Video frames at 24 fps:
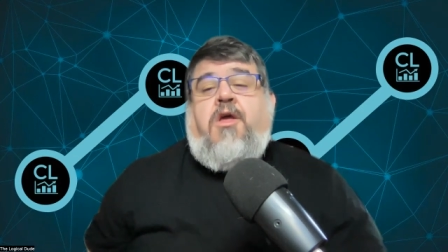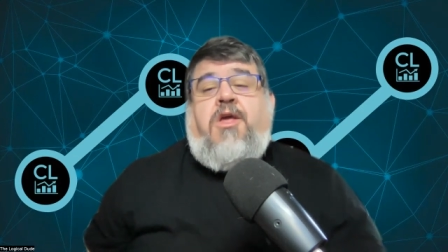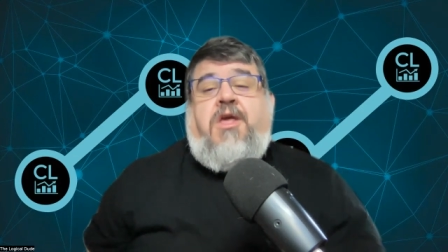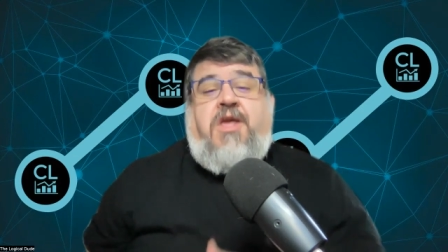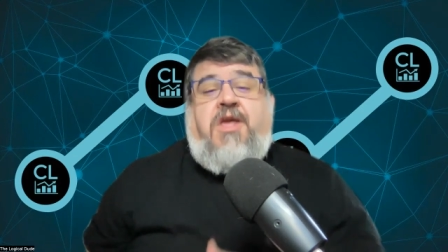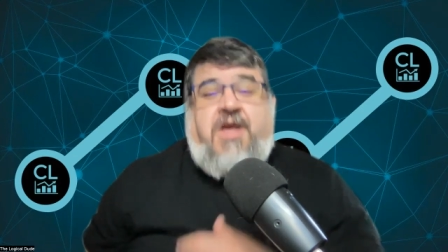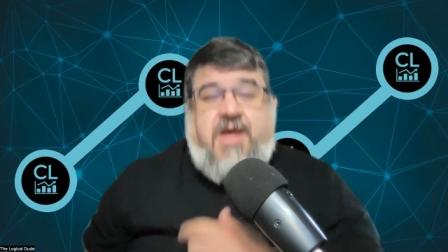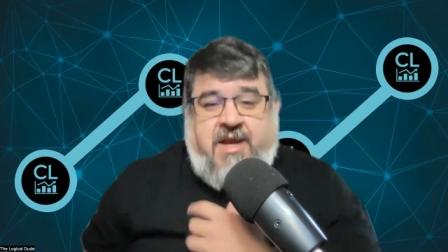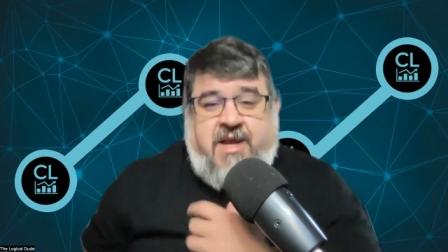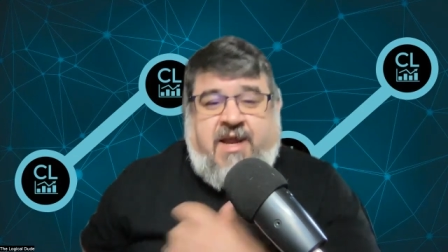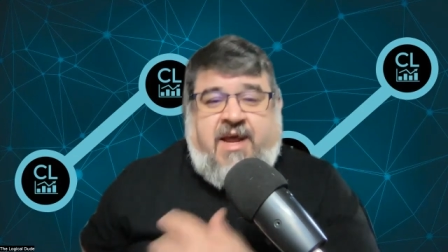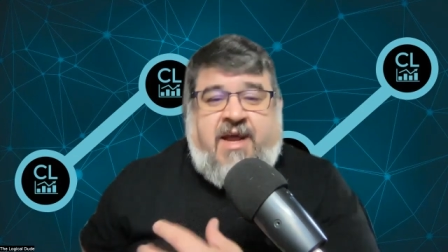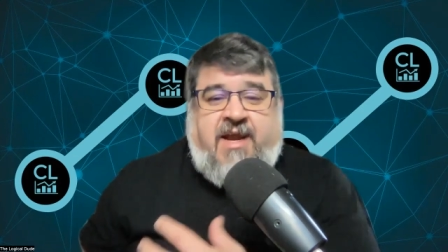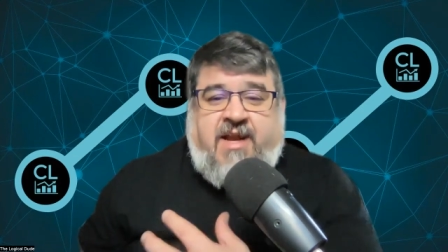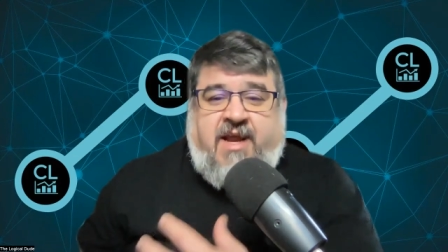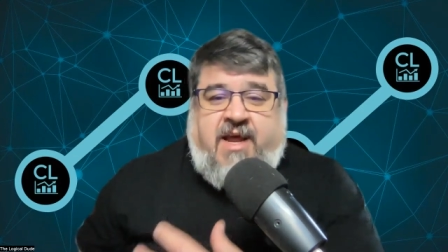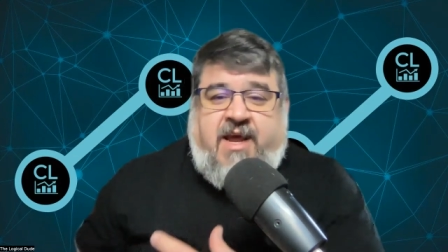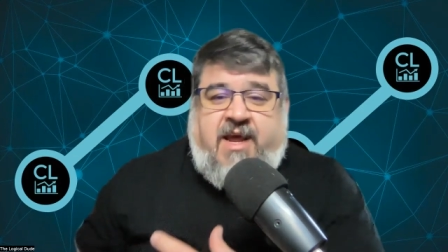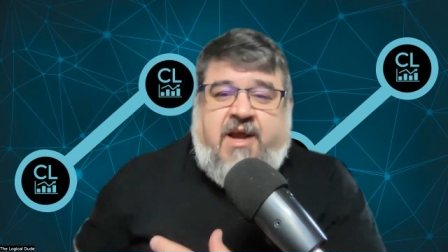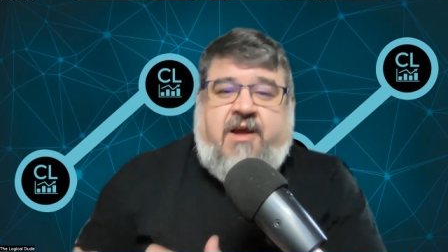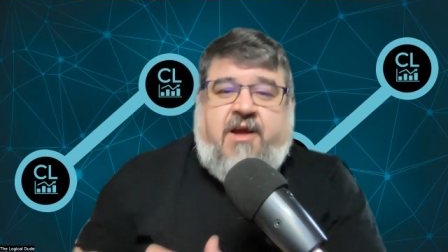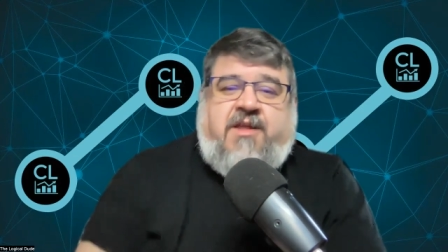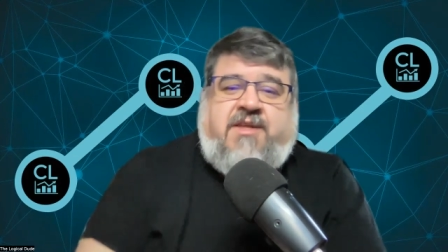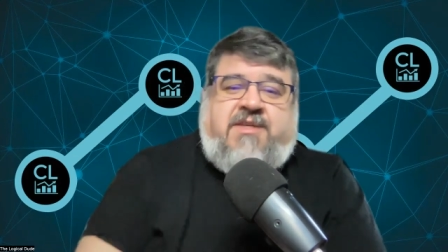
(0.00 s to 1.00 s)
you need to
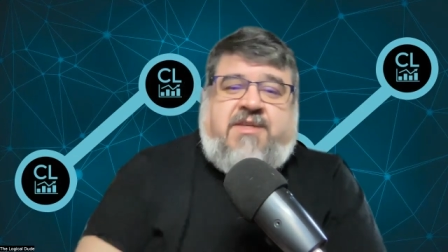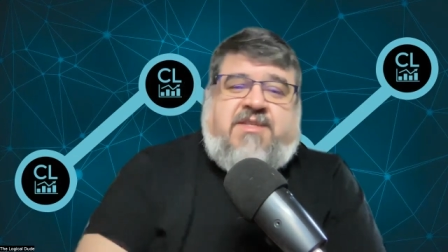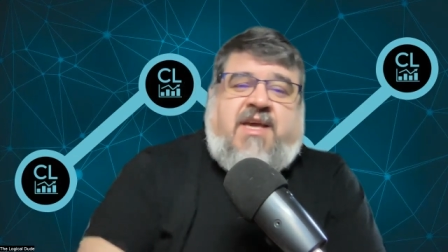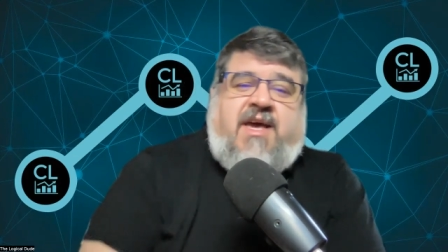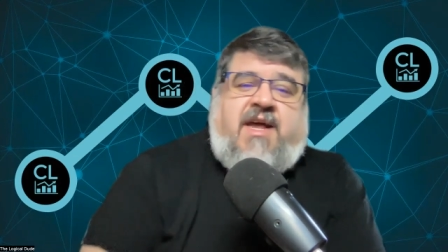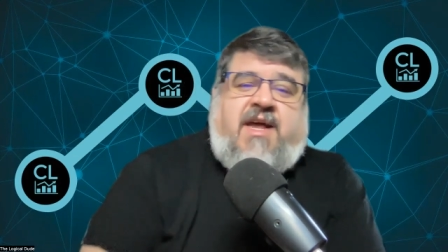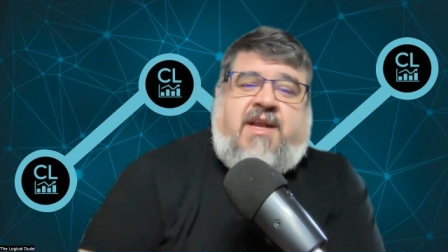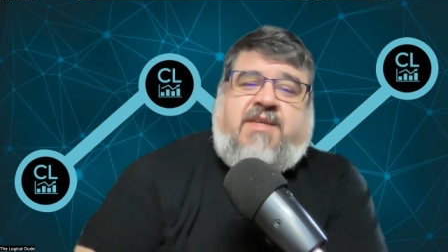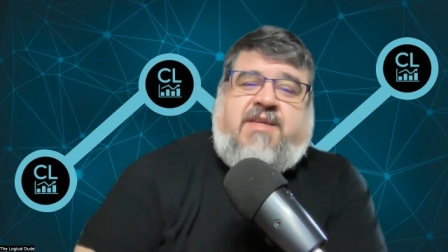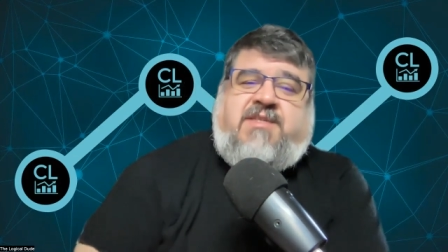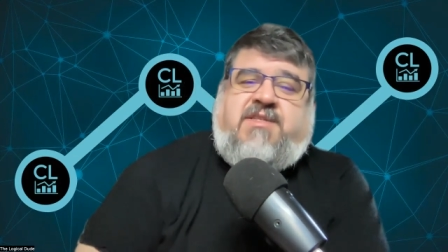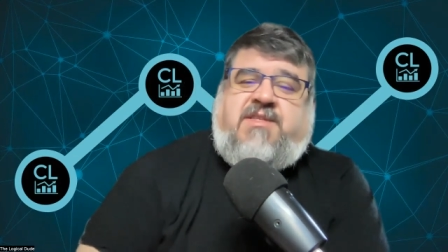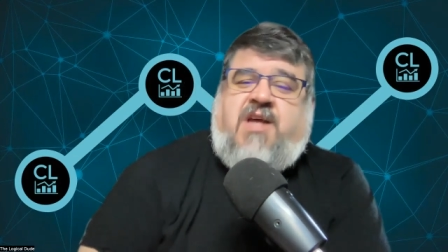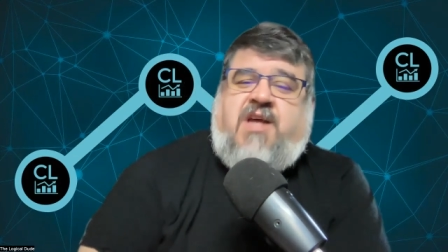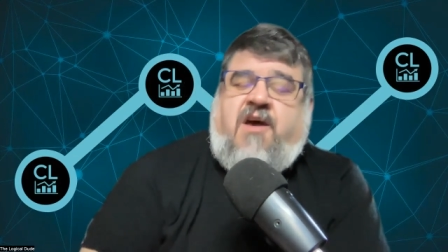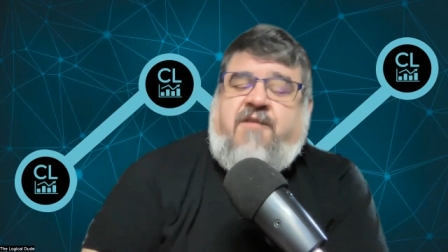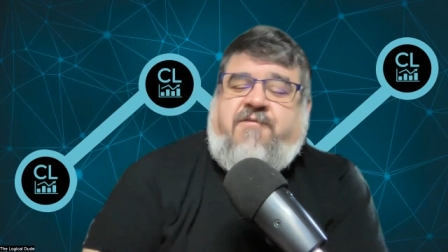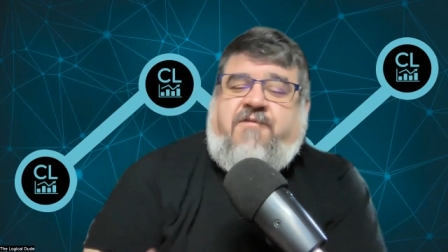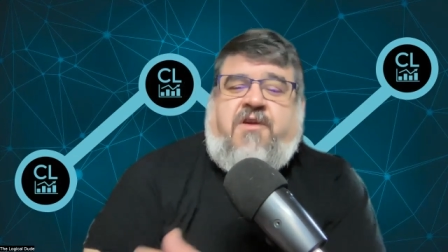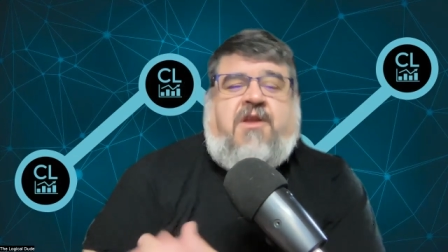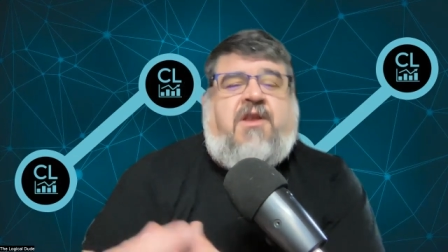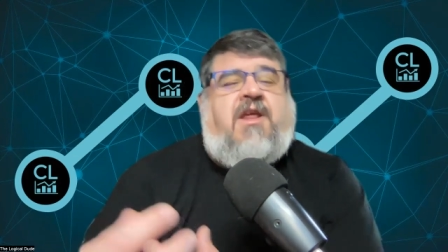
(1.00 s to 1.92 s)
hear this kind of stuff.